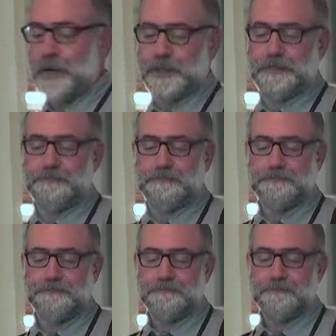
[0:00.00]
part.
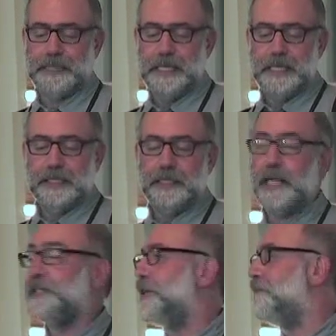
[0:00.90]

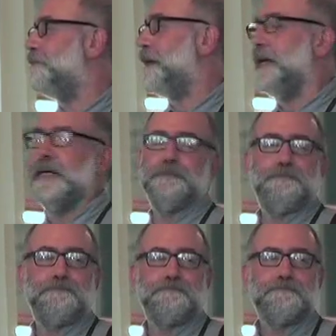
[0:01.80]
Lots of
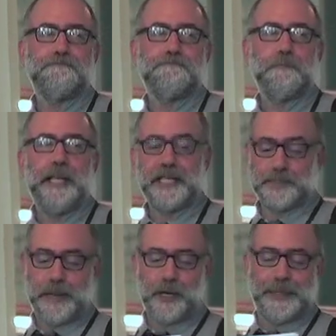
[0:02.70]
um,
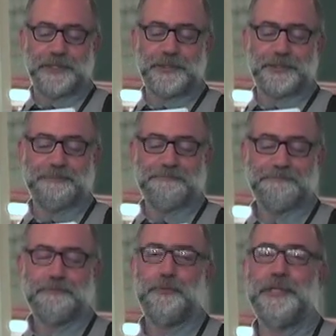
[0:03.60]

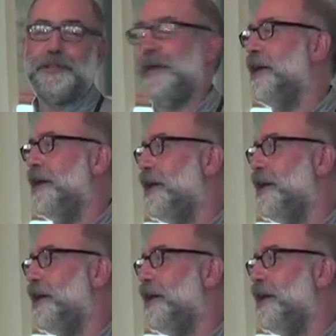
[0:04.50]
experiments with